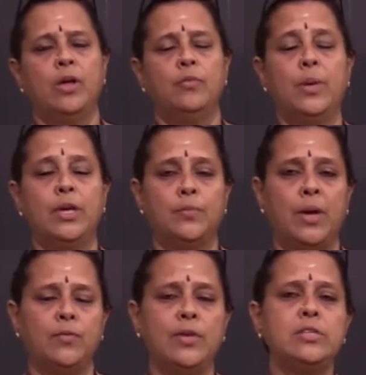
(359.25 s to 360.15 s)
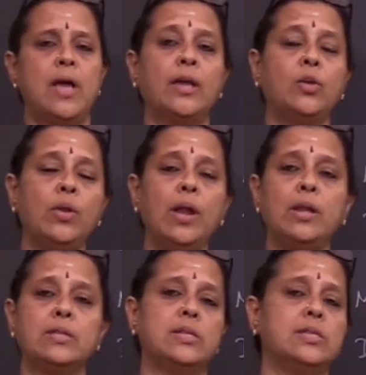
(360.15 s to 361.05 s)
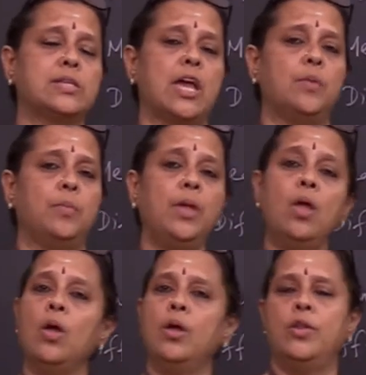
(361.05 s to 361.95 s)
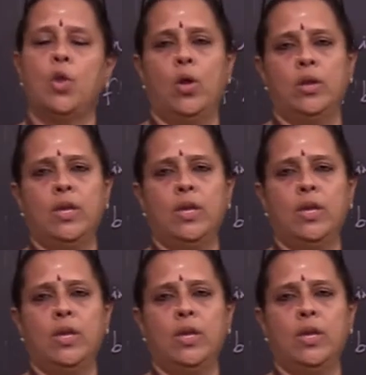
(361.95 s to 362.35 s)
by which accurate results can be drawn.